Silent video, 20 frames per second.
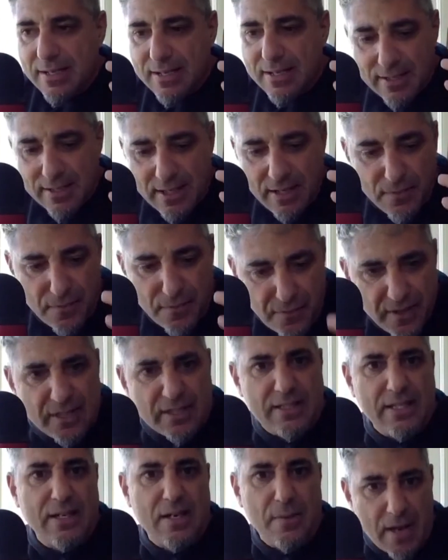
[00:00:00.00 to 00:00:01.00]

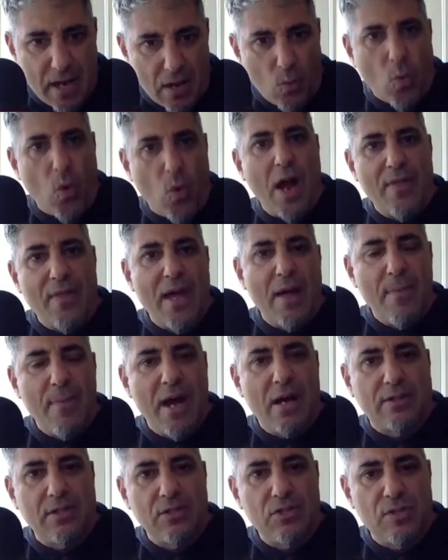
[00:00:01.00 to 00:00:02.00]
convicted about why that
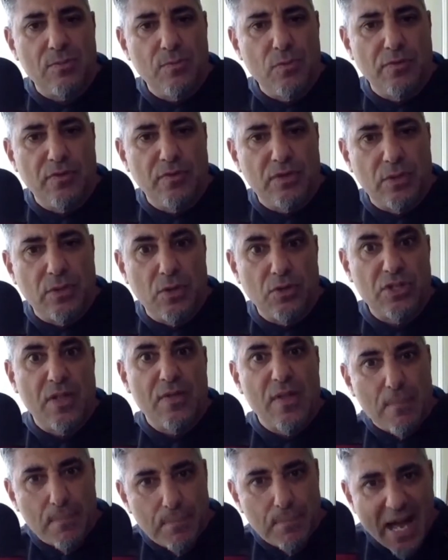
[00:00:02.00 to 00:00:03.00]
mountain should move into an ocean,
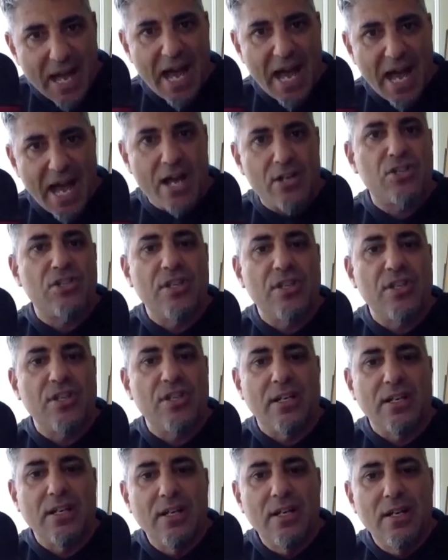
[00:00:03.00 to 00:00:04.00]
and then
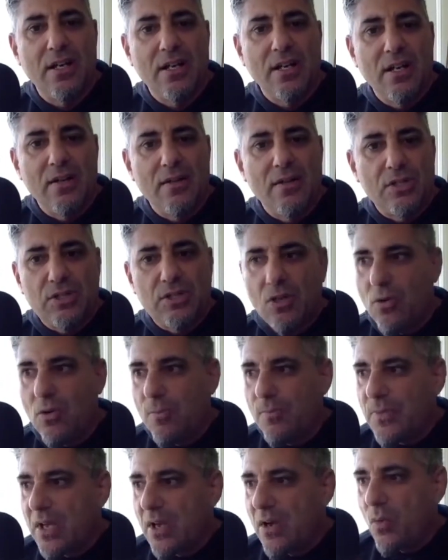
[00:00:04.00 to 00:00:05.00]
passionate. So
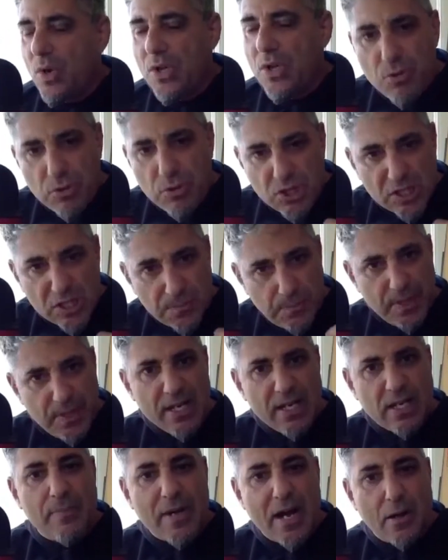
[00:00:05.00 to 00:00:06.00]
when you speak
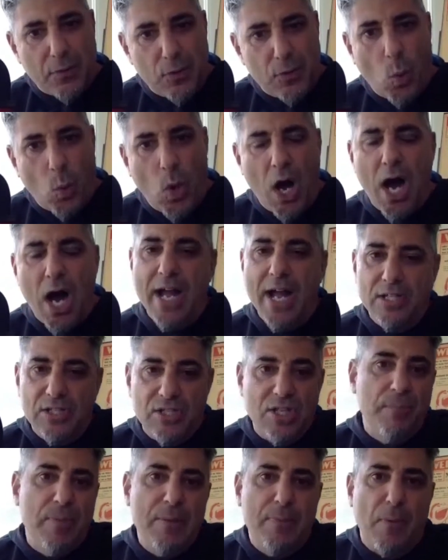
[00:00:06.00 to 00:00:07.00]
about the why,
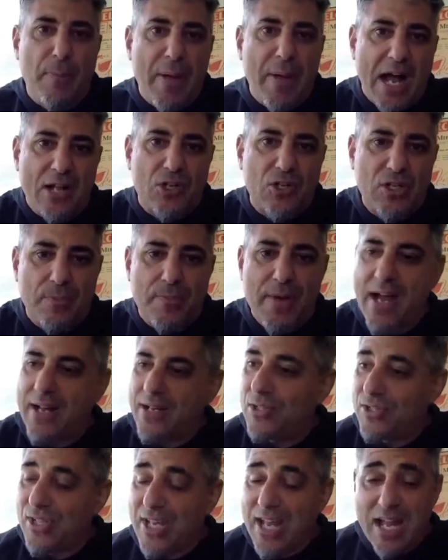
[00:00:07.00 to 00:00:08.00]
some people pat you in the back
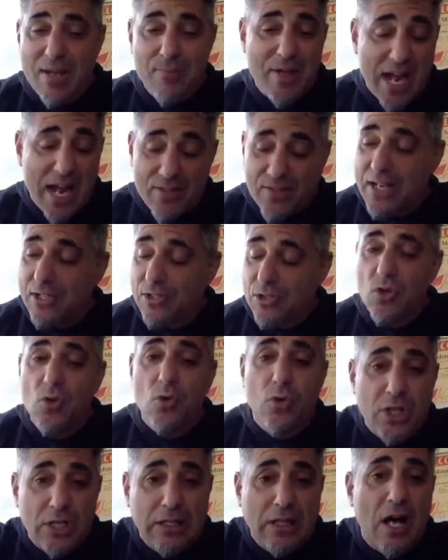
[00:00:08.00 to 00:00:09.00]
and say, hey, man, I think that's cool.
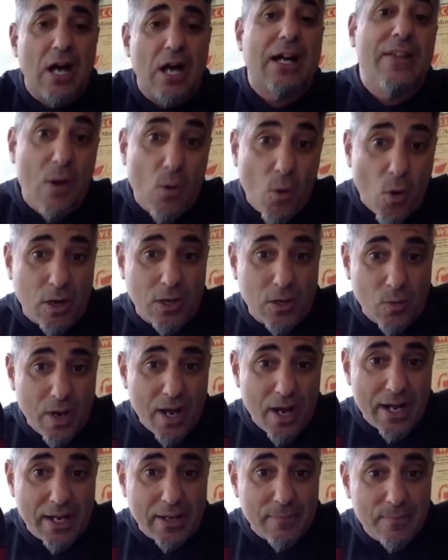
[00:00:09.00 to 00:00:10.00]
Good luck. And they walk
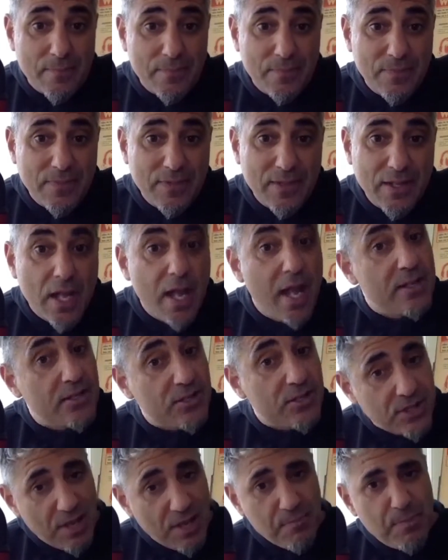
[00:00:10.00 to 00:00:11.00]
away. And
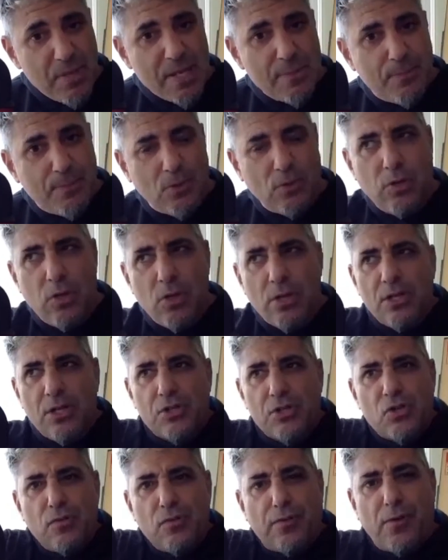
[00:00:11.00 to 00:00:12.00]
some people look
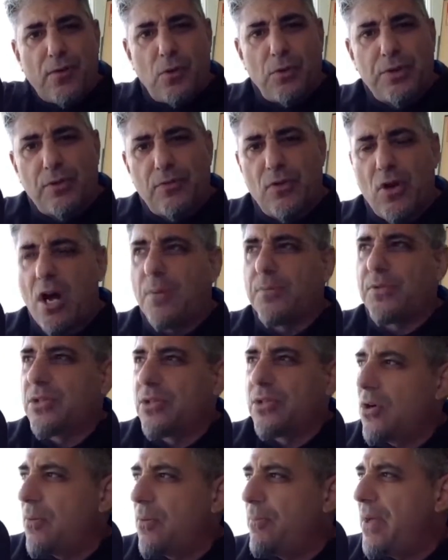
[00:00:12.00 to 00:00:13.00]
at you, fold their arms and
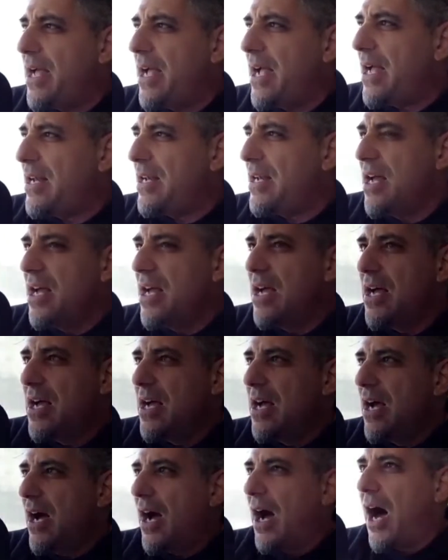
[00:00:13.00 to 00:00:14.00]
go, man,
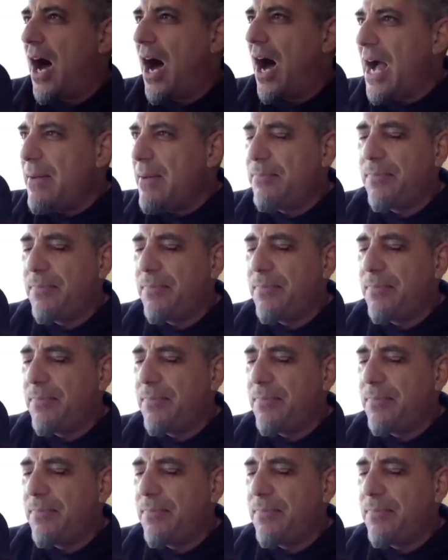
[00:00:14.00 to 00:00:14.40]
I